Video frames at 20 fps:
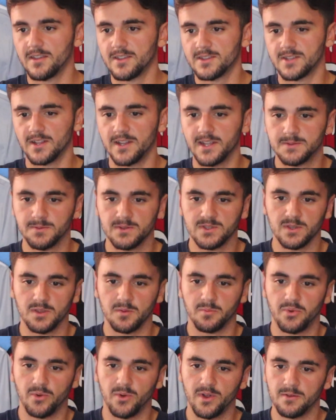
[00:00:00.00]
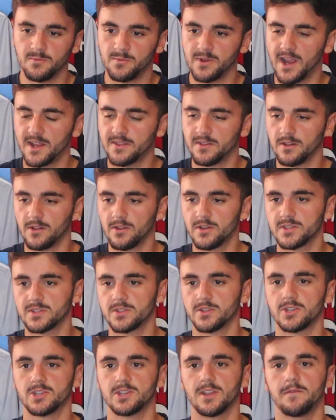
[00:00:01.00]
So leads me to the point, we had the loss
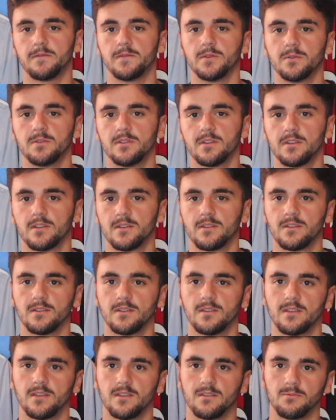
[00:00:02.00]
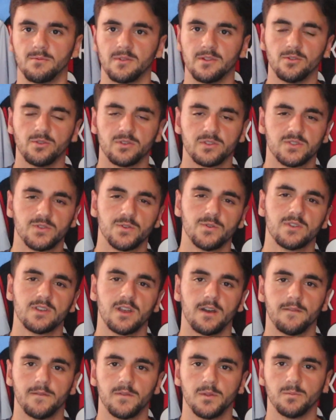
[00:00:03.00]
to Sheffield. We looked too
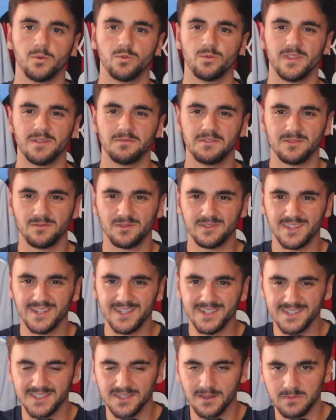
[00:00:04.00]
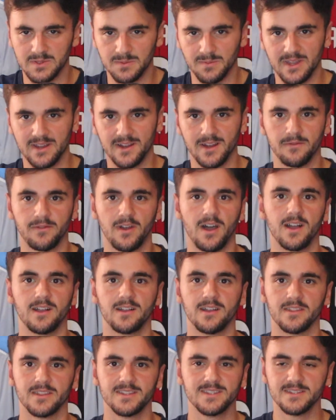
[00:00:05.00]
comfortable. There didn't seem to be enough
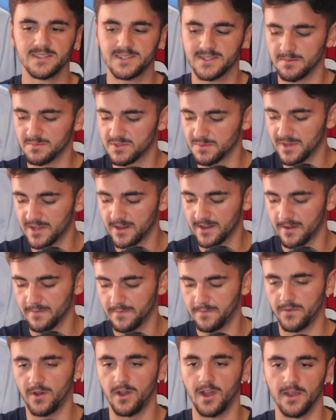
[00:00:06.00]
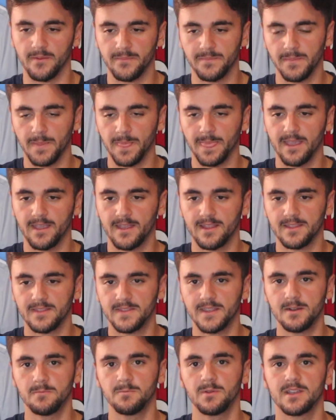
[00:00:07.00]
hunger. There didn't seem to be enough fight.
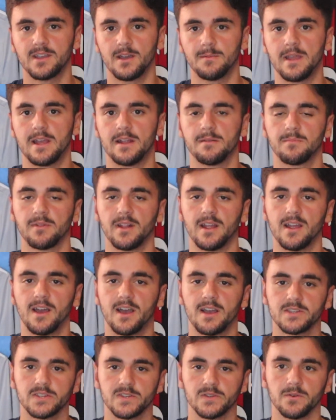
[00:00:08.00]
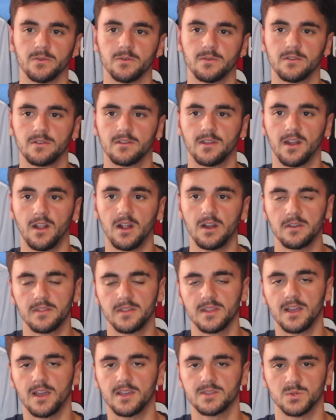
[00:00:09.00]
Then we come out and play Arsenal, and I don't
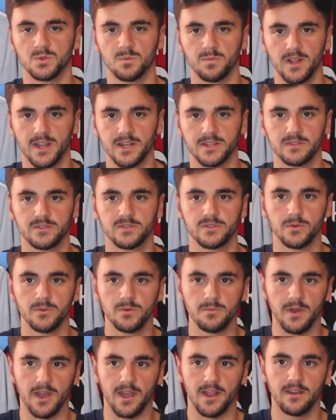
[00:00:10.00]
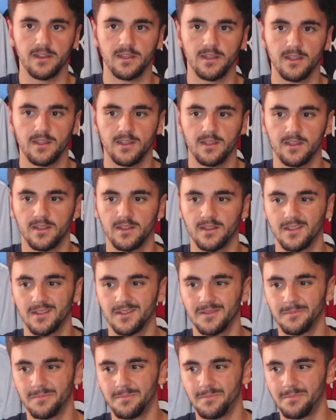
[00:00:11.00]
think Arsenal played too bad,
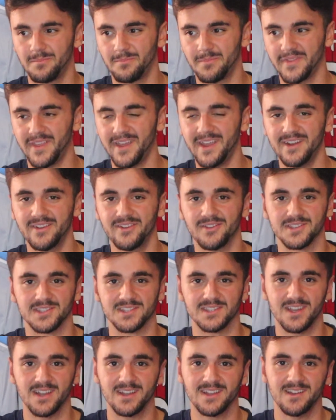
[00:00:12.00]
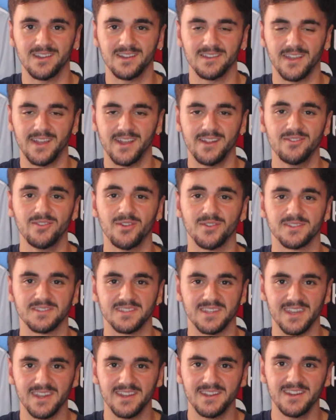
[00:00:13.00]
but they had no Saka, they had no
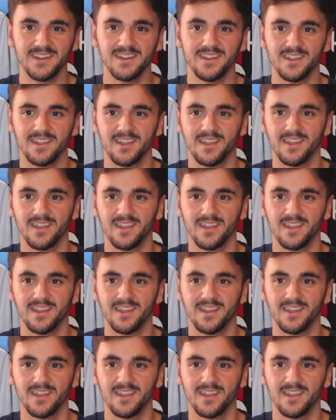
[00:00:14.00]
Tini,